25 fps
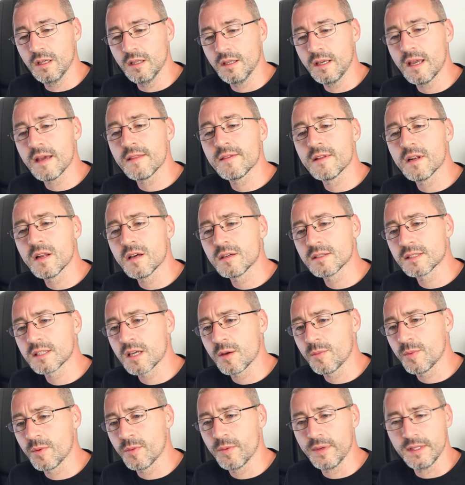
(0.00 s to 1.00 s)
Yeah, the last
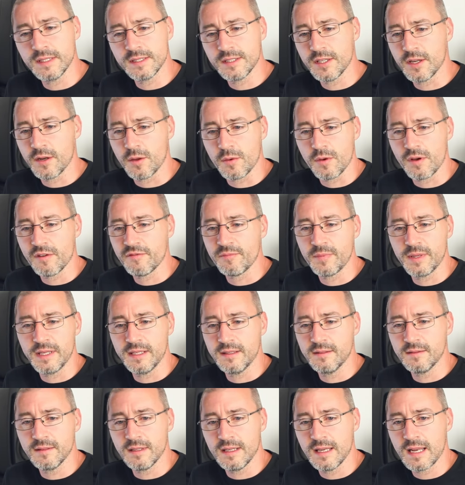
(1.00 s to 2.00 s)
couple of weeks, you know, I've
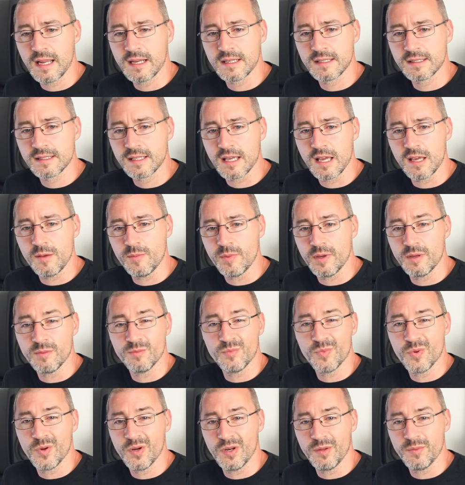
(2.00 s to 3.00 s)
been
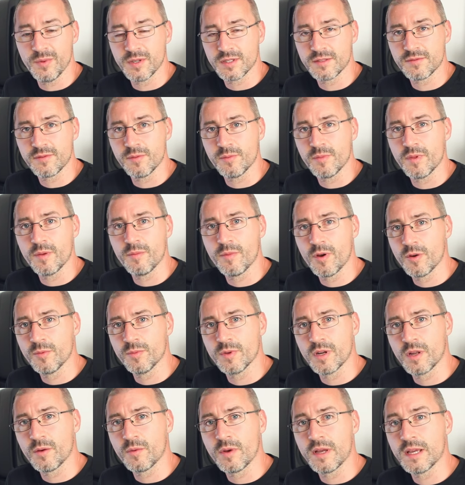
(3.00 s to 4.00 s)
landscaping pretty much from the
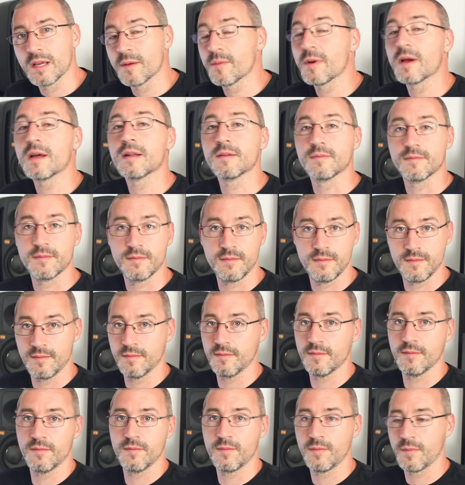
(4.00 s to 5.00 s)
moment I wake up, and
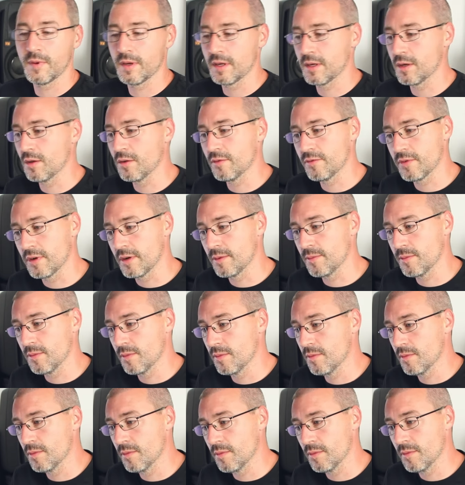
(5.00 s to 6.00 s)
my girlfriend,
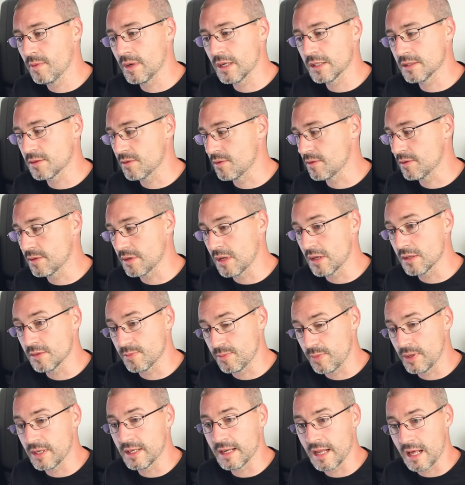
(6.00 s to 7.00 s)
bless her,
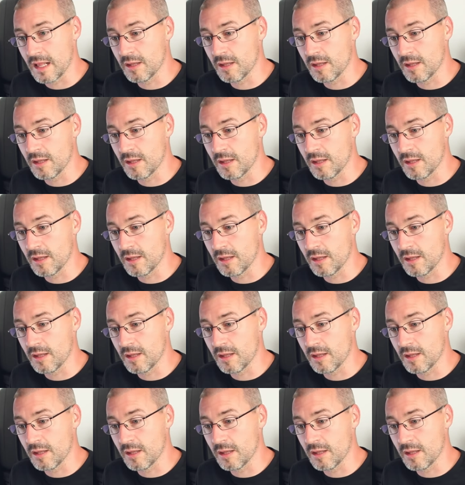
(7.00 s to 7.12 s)
has been